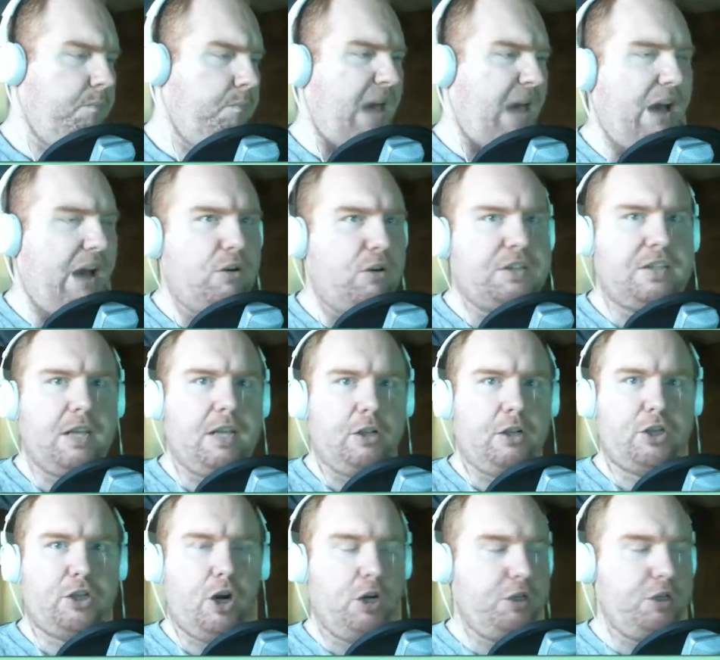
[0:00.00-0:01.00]
Power cell
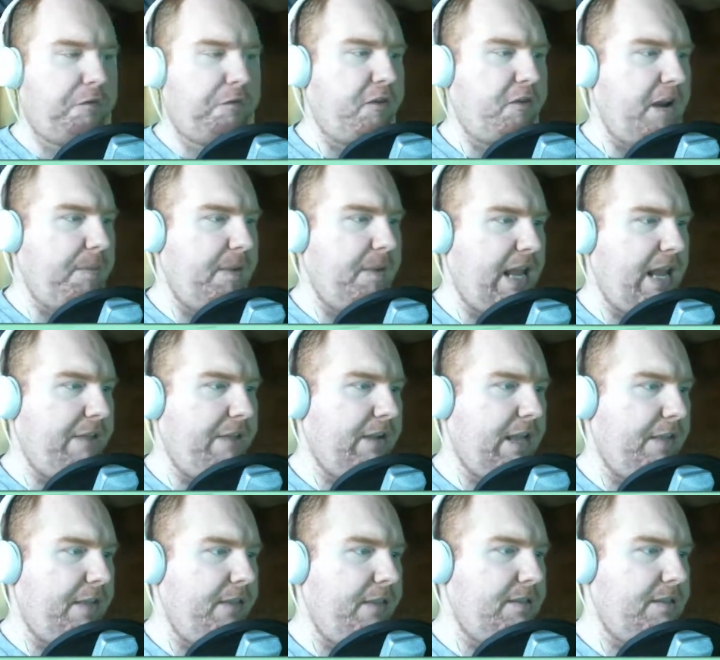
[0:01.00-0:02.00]
charger fragment. I haven't
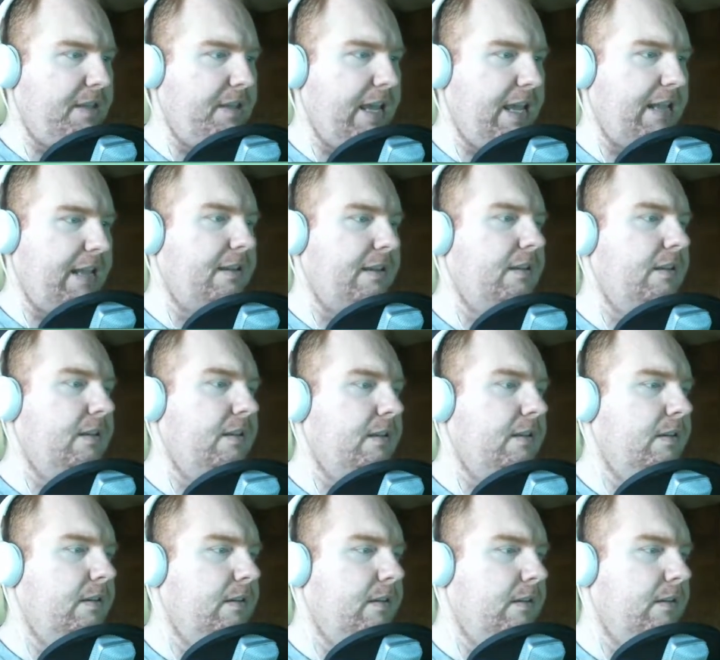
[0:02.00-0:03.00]
gotten this yet.
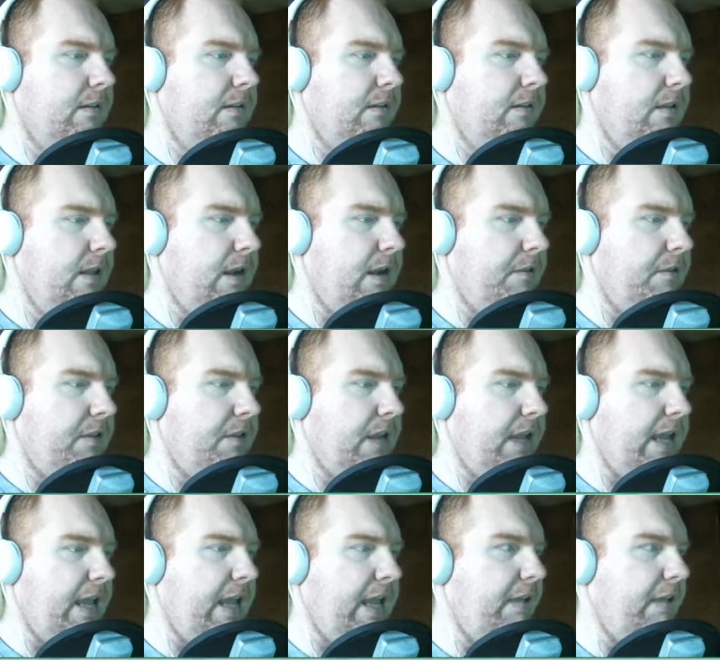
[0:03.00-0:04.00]
I don't think I
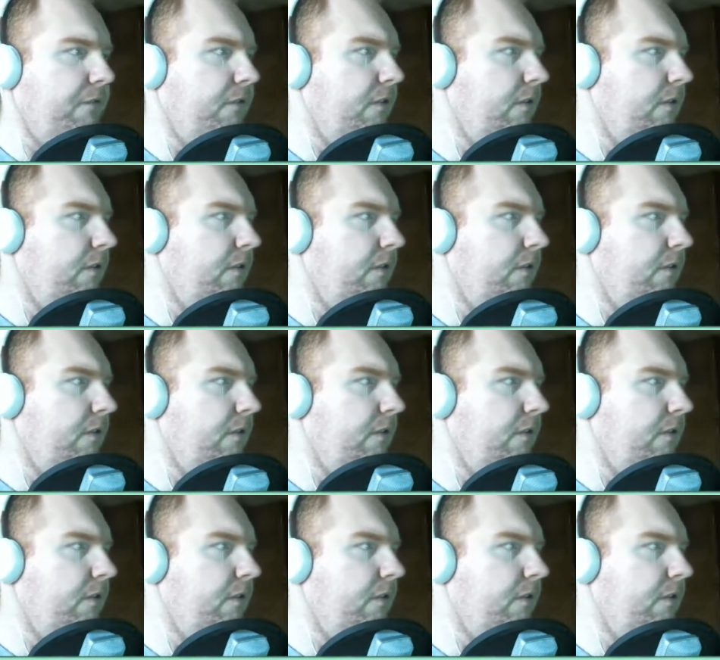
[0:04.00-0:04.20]
have.